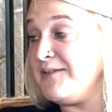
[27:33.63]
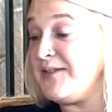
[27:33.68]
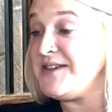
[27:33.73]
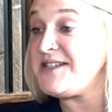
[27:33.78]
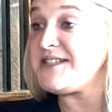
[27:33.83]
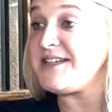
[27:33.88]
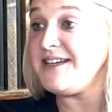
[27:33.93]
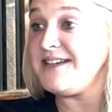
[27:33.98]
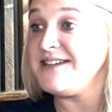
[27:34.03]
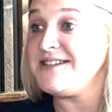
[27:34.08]

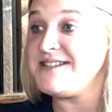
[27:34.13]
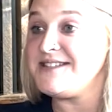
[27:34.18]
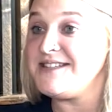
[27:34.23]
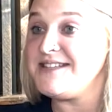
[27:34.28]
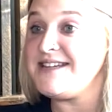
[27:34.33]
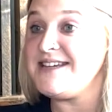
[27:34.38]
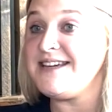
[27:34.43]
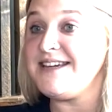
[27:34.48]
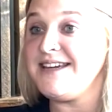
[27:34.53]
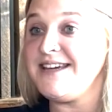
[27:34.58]
Whiskey is
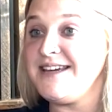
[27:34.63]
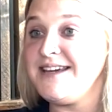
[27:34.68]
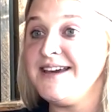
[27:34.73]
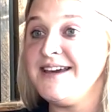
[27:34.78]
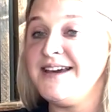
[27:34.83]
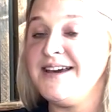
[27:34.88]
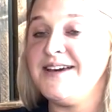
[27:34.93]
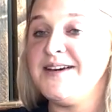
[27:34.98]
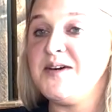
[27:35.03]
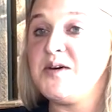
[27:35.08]
the
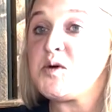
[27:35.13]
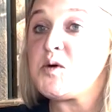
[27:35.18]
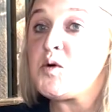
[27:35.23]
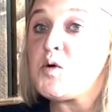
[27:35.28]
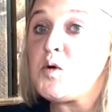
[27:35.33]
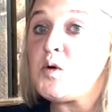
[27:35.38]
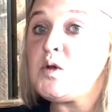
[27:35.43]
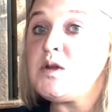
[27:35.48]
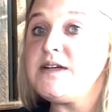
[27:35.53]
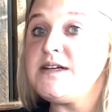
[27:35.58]

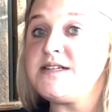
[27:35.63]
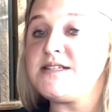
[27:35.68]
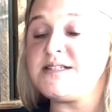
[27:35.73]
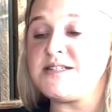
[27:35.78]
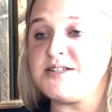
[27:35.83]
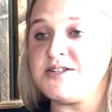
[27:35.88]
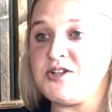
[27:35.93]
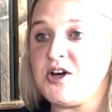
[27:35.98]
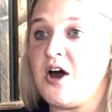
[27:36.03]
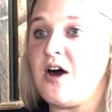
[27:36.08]

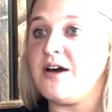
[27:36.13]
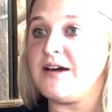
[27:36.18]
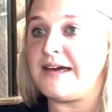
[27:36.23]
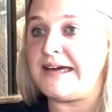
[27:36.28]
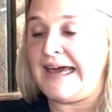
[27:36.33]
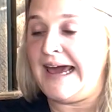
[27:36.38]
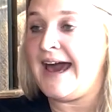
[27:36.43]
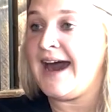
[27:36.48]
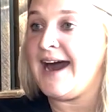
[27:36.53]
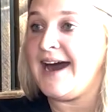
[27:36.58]
coolest dog
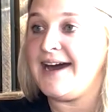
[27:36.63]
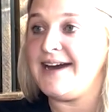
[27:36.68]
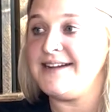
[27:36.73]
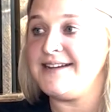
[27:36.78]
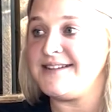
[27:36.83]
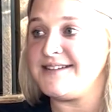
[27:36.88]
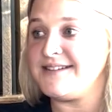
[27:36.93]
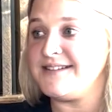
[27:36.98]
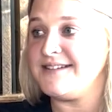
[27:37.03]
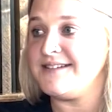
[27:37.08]
cat,
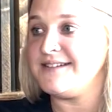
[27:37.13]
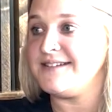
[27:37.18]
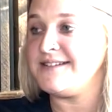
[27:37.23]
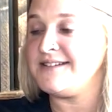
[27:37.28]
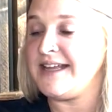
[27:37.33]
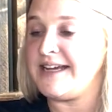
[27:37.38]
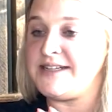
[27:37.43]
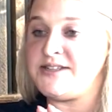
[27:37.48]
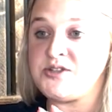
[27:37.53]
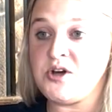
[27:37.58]

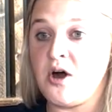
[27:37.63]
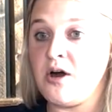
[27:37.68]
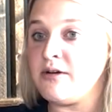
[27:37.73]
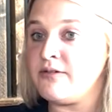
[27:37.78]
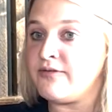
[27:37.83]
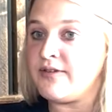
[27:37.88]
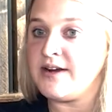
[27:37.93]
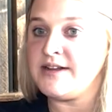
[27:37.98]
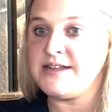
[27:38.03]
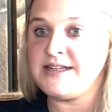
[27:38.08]
like dog
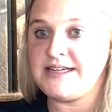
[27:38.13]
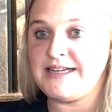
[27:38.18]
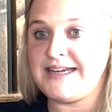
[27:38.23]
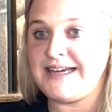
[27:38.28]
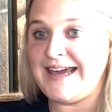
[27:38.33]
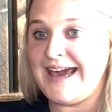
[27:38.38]
friendly